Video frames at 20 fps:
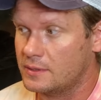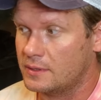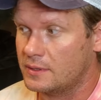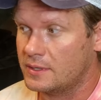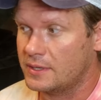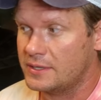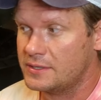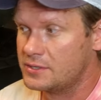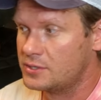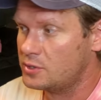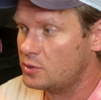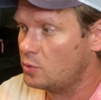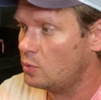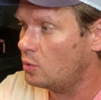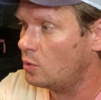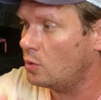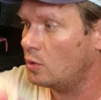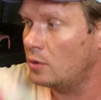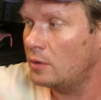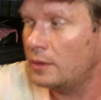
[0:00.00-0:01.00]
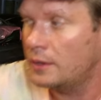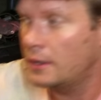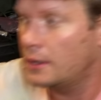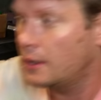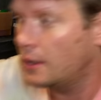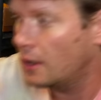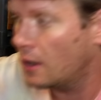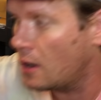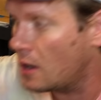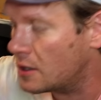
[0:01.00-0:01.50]
This tool
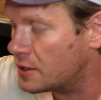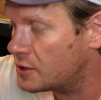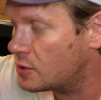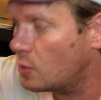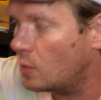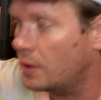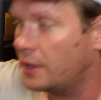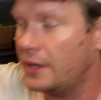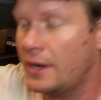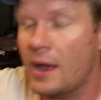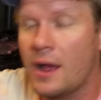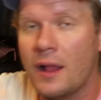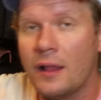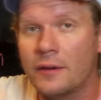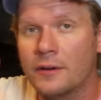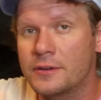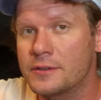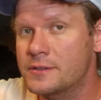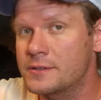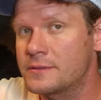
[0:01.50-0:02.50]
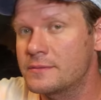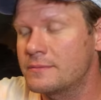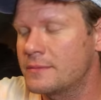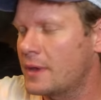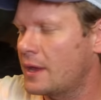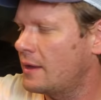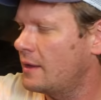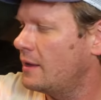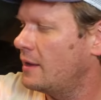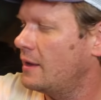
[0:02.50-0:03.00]
costs $20.
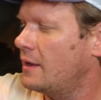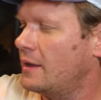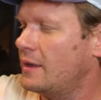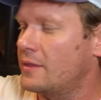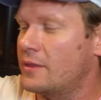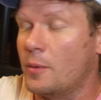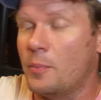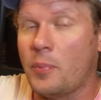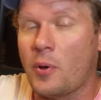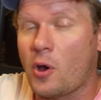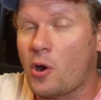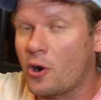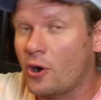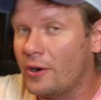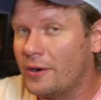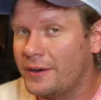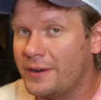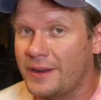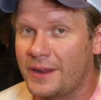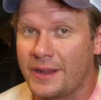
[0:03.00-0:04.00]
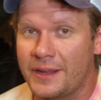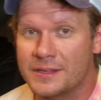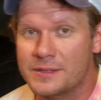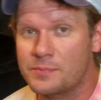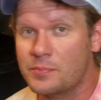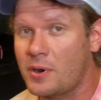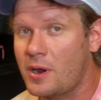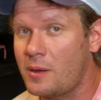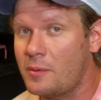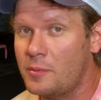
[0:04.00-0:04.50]
The part is
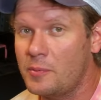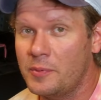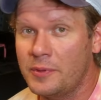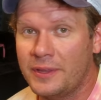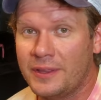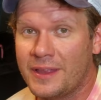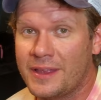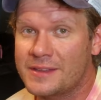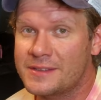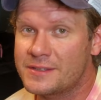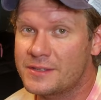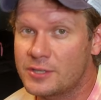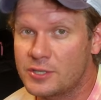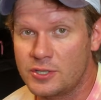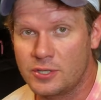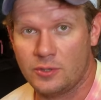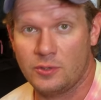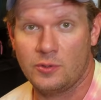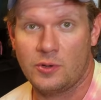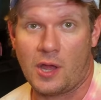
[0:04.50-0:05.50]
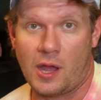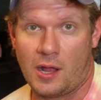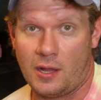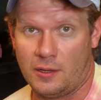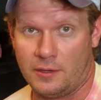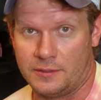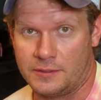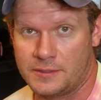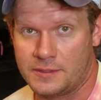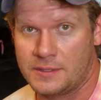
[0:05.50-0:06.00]
probably less than
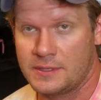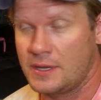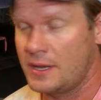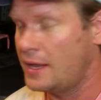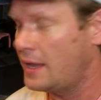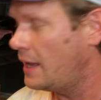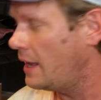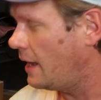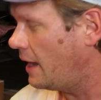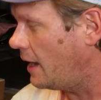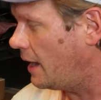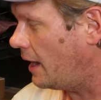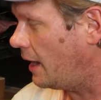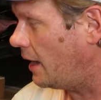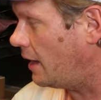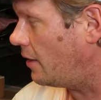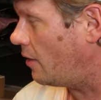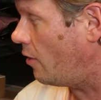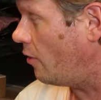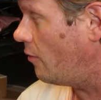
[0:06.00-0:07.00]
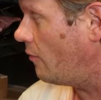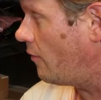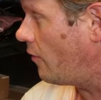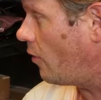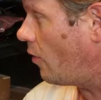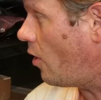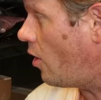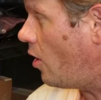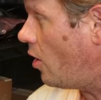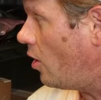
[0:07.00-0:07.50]
$2. And
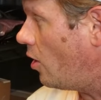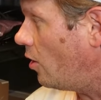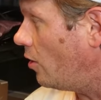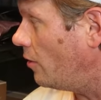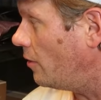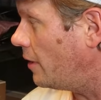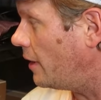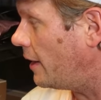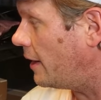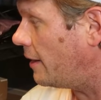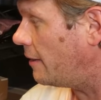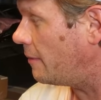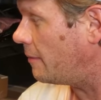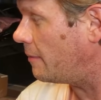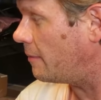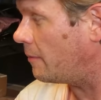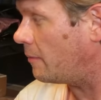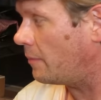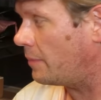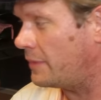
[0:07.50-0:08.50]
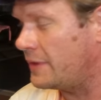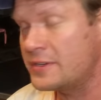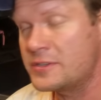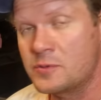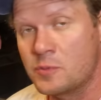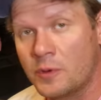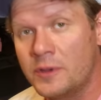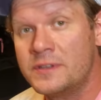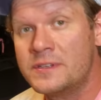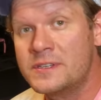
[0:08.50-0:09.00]
overall, uh,
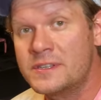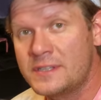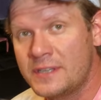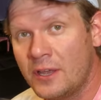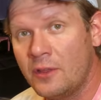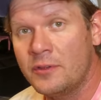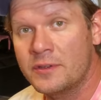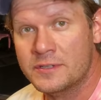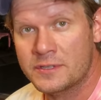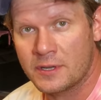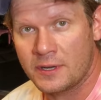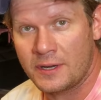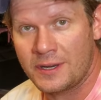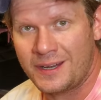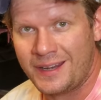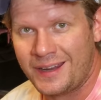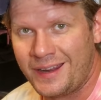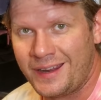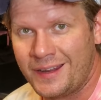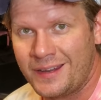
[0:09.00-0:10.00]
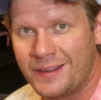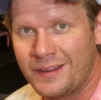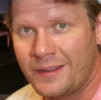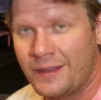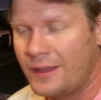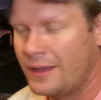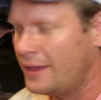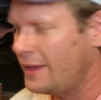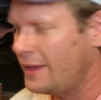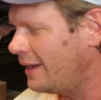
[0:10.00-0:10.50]
this one still is going to need
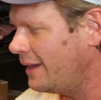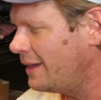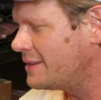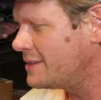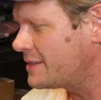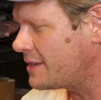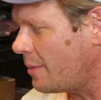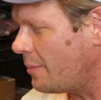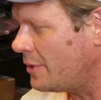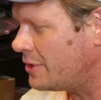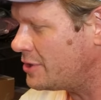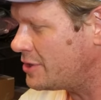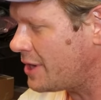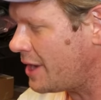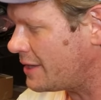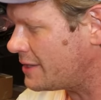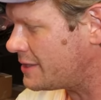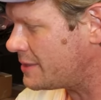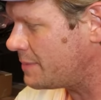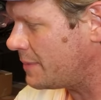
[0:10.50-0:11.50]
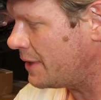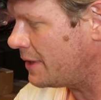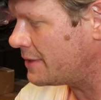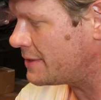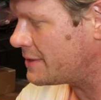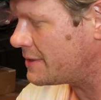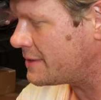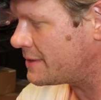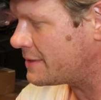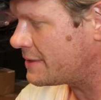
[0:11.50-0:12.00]
some
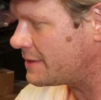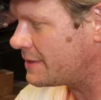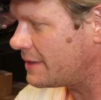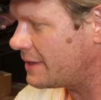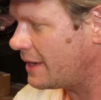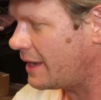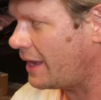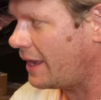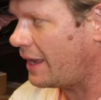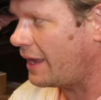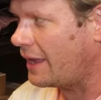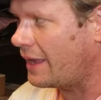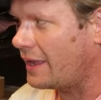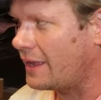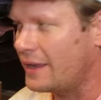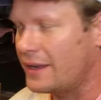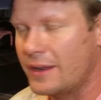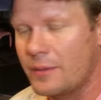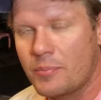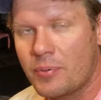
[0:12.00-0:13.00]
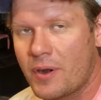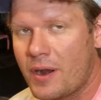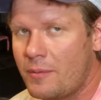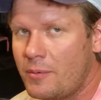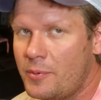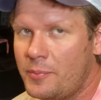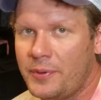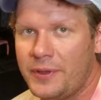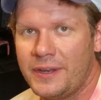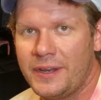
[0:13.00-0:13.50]
adjustments and it
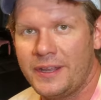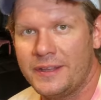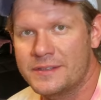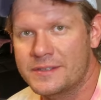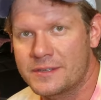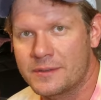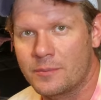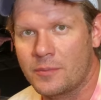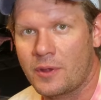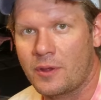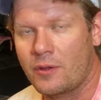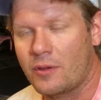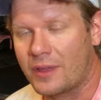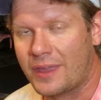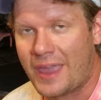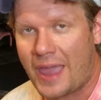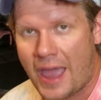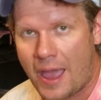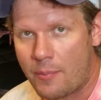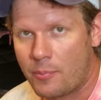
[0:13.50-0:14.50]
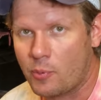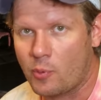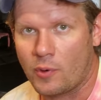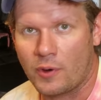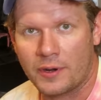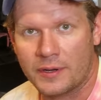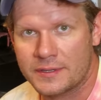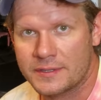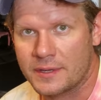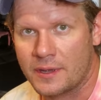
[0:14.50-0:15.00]
probably needs some cap
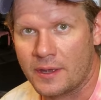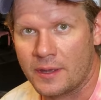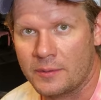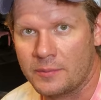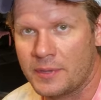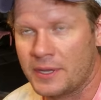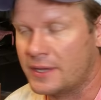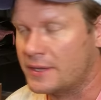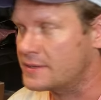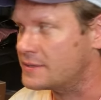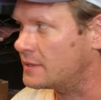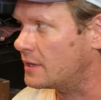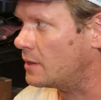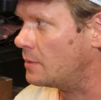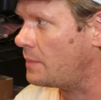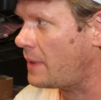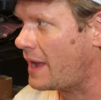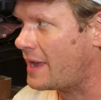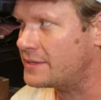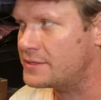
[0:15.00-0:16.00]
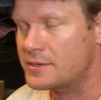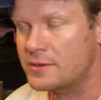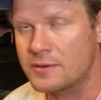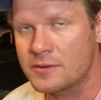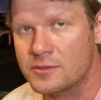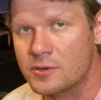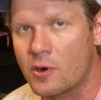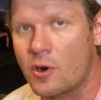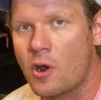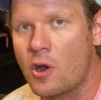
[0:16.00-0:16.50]
work done because the
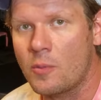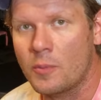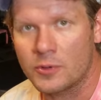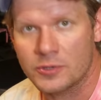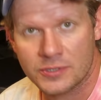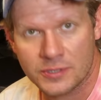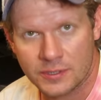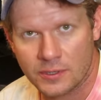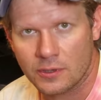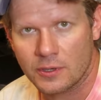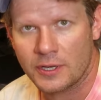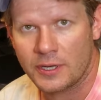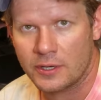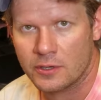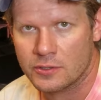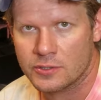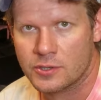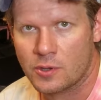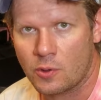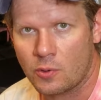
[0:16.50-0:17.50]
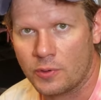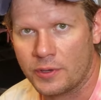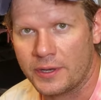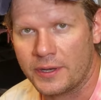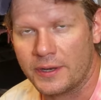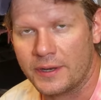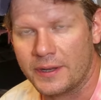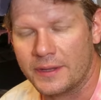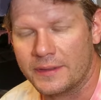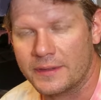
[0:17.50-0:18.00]
capacitors are almost 30 years old
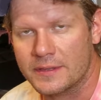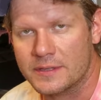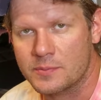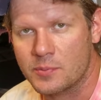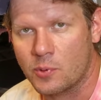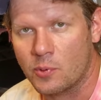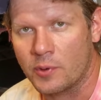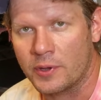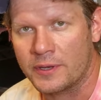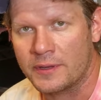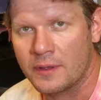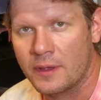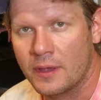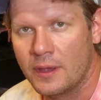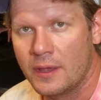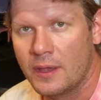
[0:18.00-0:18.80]
in it at this point.